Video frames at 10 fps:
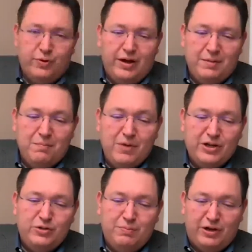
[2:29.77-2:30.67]
a
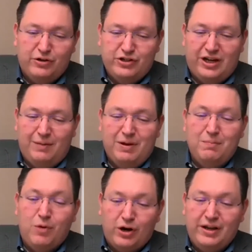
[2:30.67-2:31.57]
much better job at
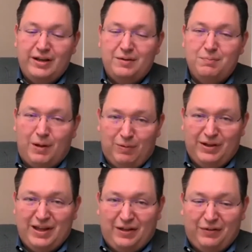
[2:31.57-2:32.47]
marketing public
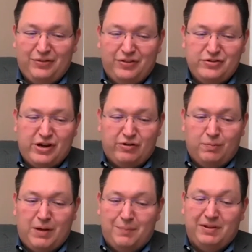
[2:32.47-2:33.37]
health to the general
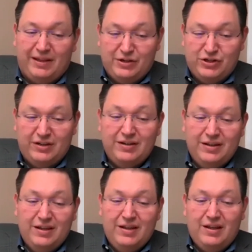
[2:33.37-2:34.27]
population.
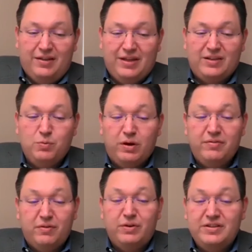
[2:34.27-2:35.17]
That's one of
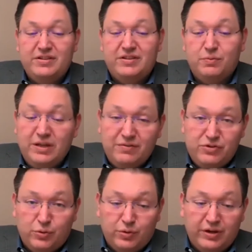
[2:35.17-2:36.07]
the reasons we've
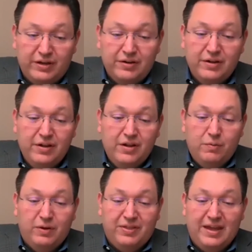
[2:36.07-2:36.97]
joined
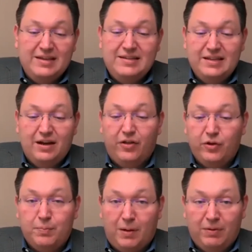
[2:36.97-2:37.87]
with 18 other
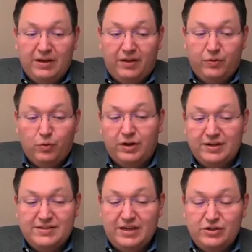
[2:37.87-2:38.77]
public health
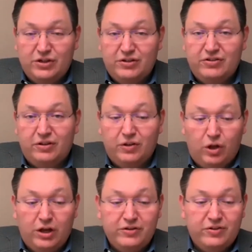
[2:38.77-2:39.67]
organizations to
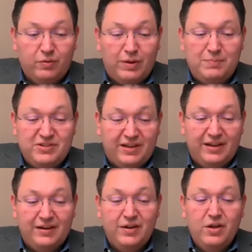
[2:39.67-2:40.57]
launch the
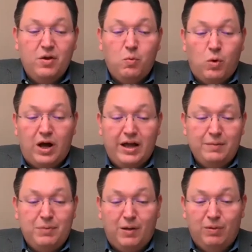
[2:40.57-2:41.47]
website
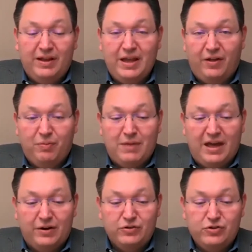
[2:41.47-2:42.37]

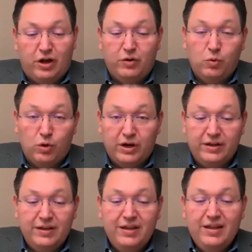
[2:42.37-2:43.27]
whypublichealthmatters.org.
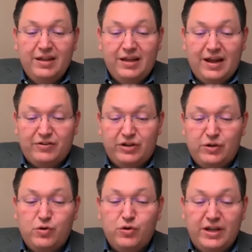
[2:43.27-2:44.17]
It actually
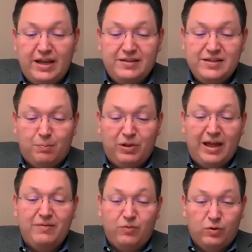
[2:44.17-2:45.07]
creates a
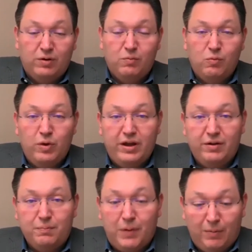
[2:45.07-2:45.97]
platform
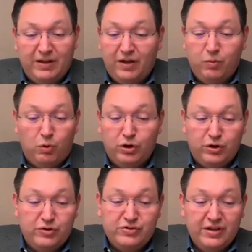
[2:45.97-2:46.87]
where public health
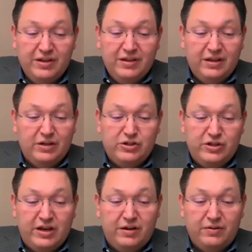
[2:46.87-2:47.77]
workers can
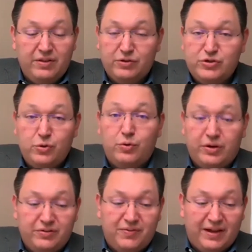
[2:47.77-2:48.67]
share their
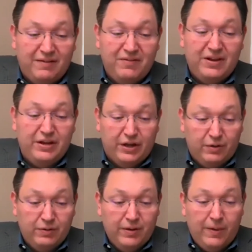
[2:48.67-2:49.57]
stories via video
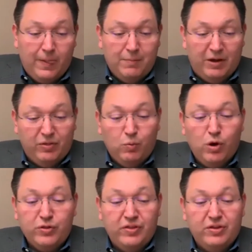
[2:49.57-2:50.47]
about the
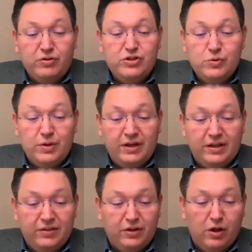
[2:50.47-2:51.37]
work that they're doing
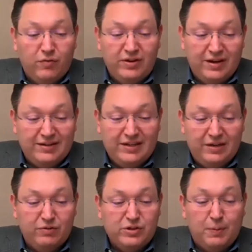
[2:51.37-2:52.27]
in the COVID-19
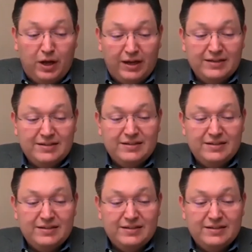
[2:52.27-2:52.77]
response.